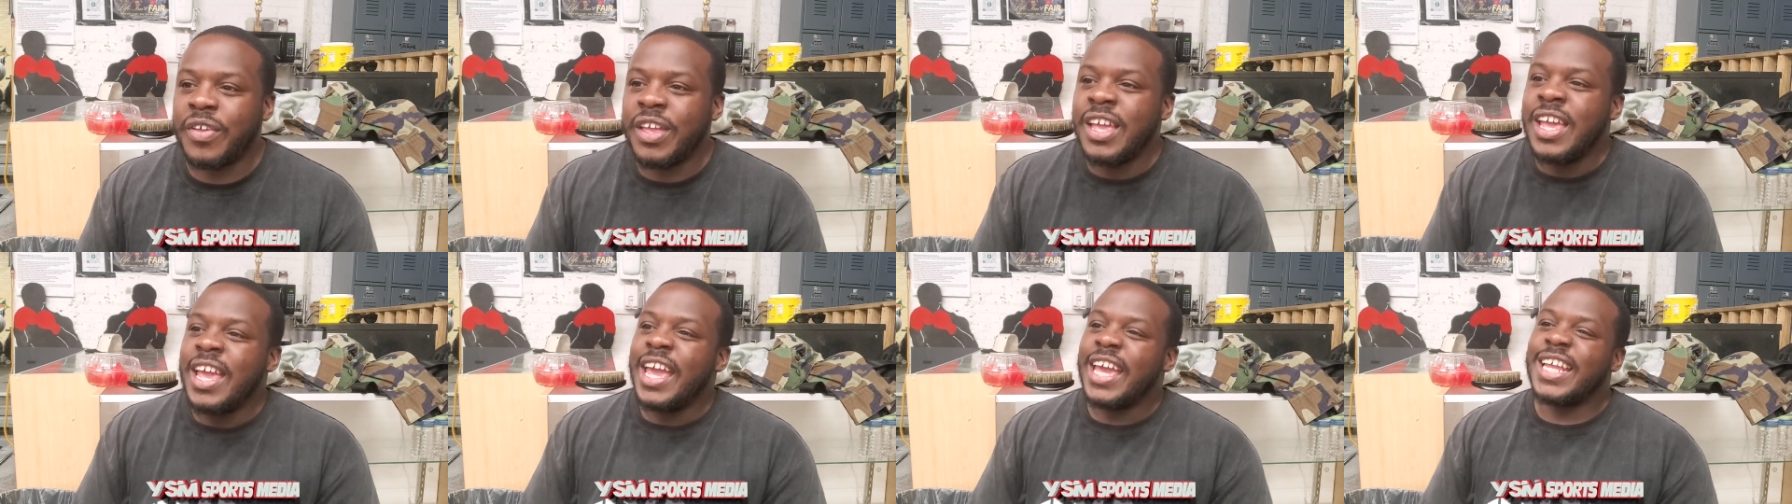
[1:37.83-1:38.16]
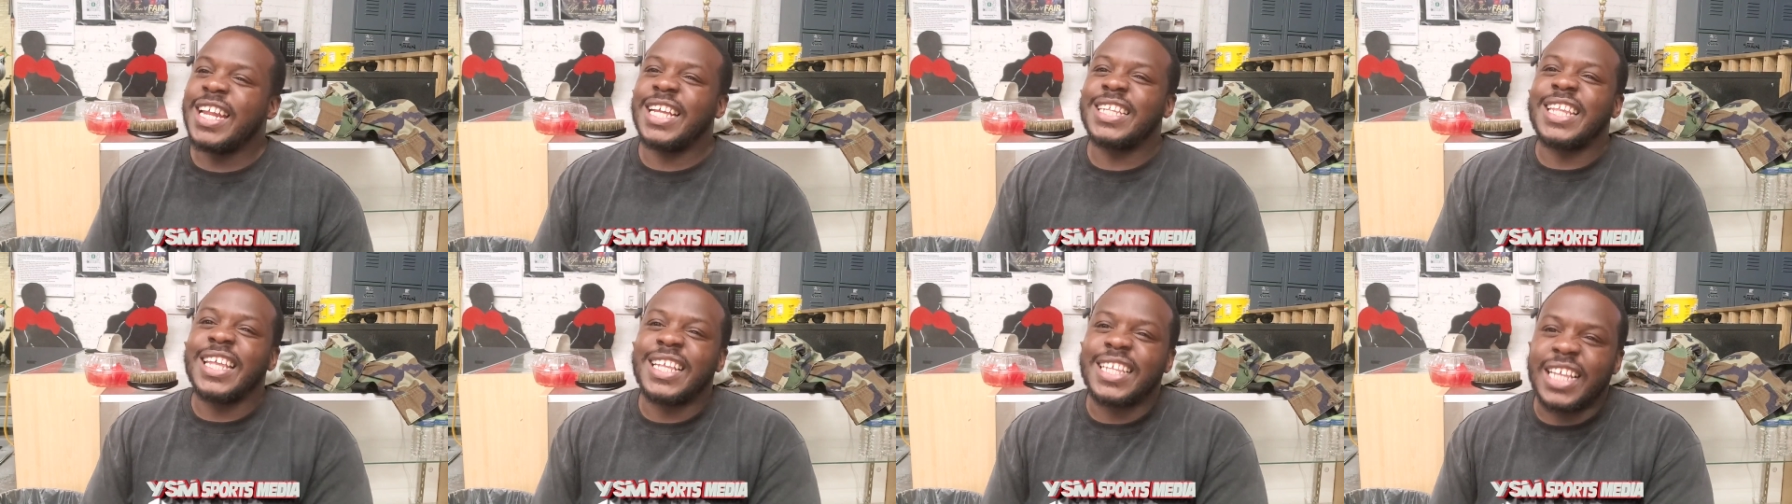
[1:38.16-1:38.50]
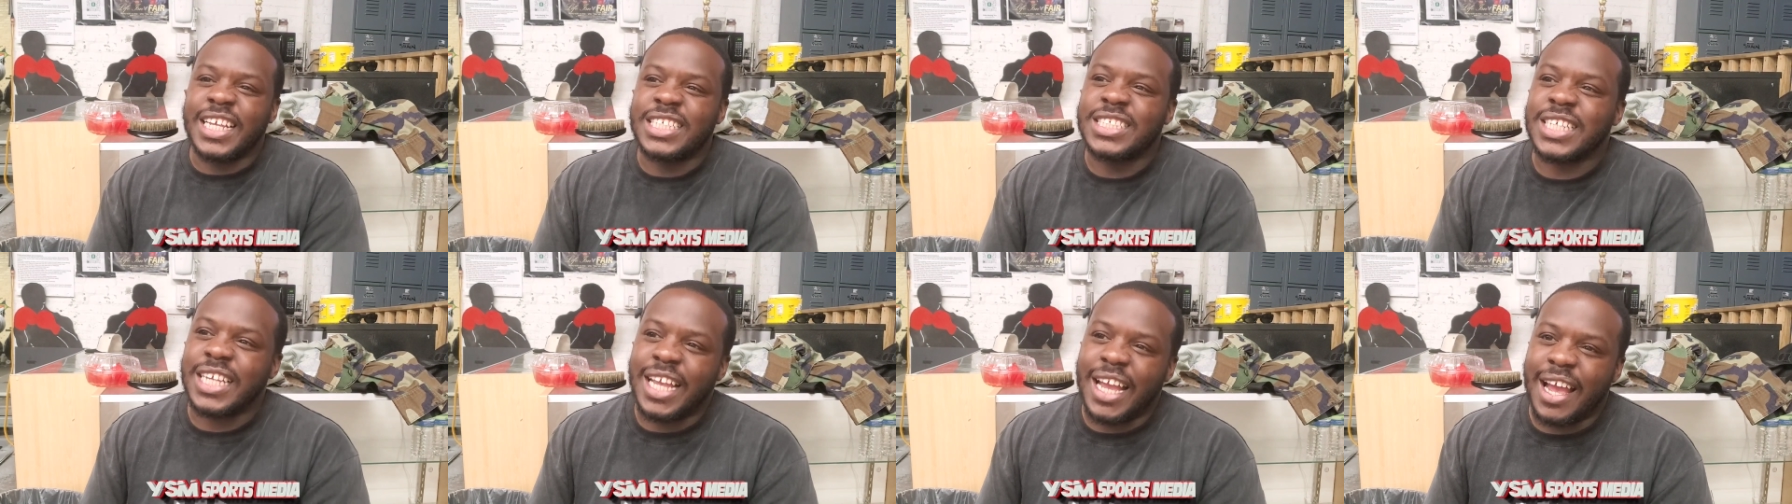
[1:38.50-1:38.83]
and I
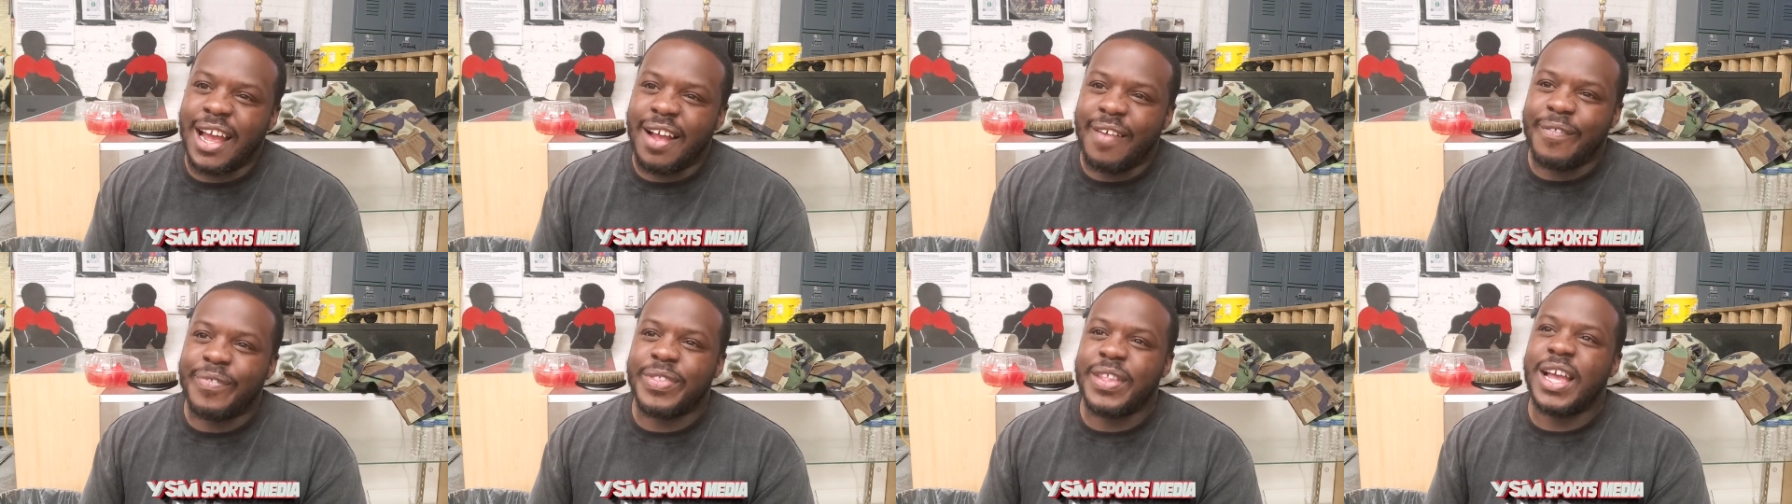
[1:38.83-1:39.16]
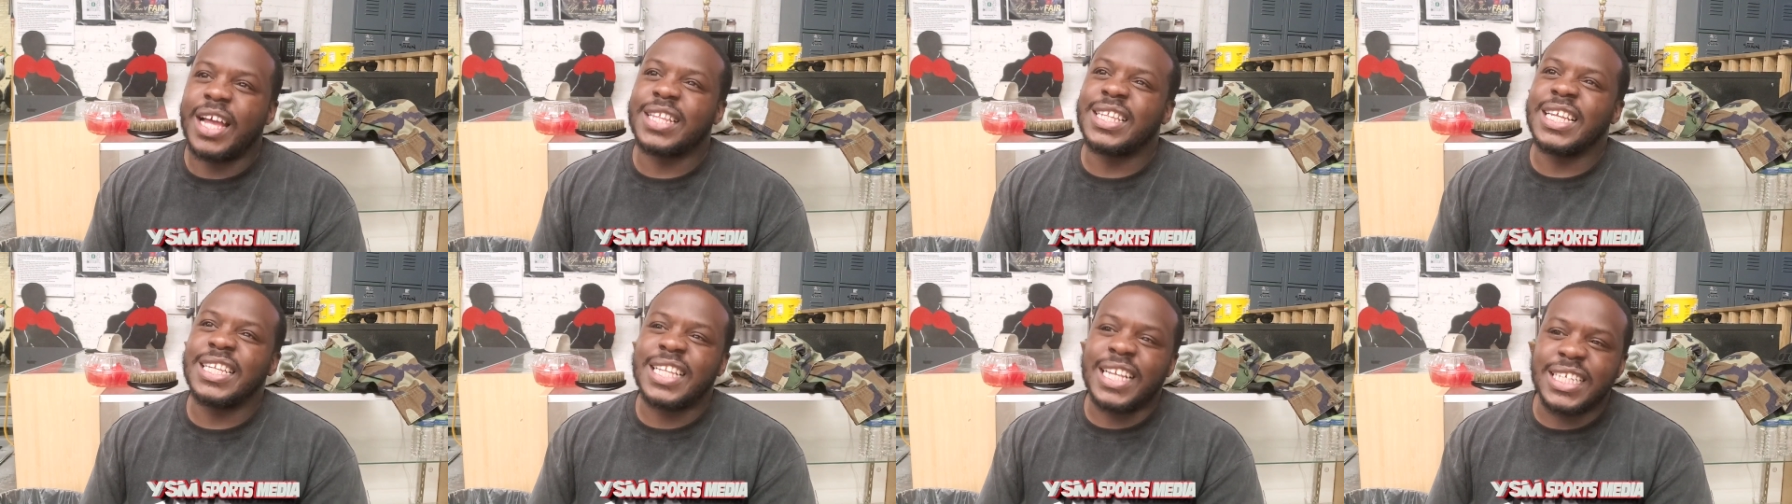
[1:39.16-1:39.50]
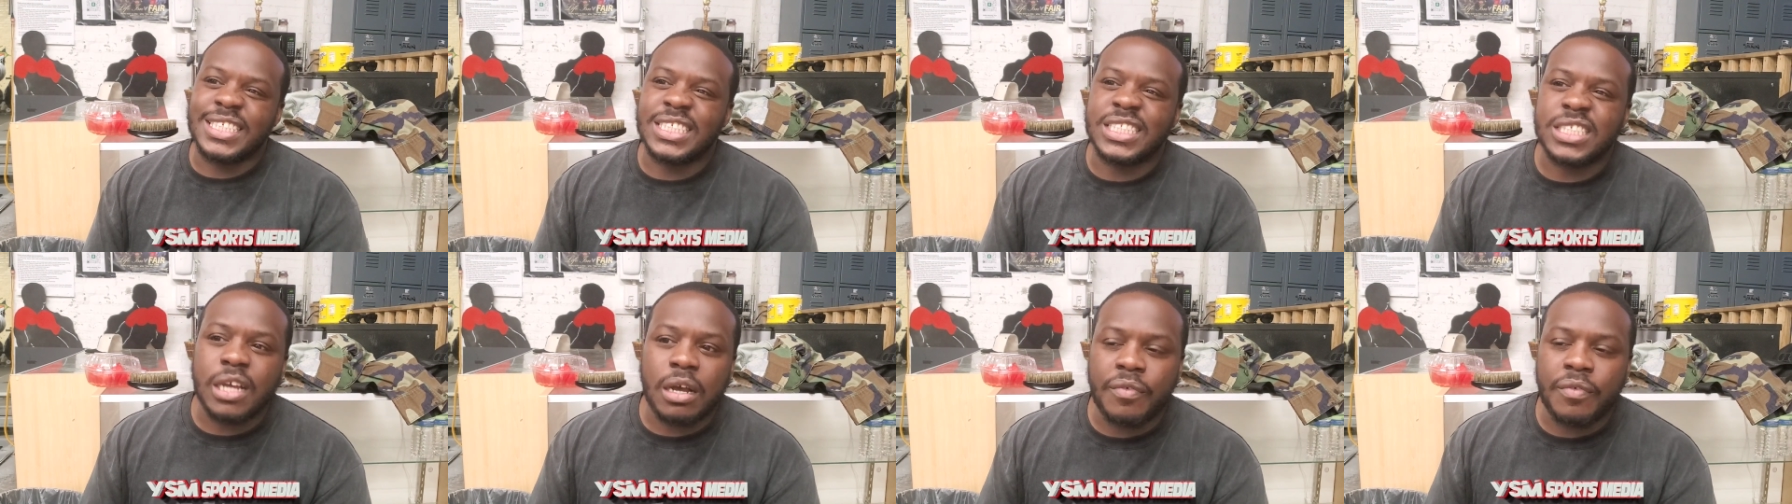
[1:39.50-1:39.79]
think that's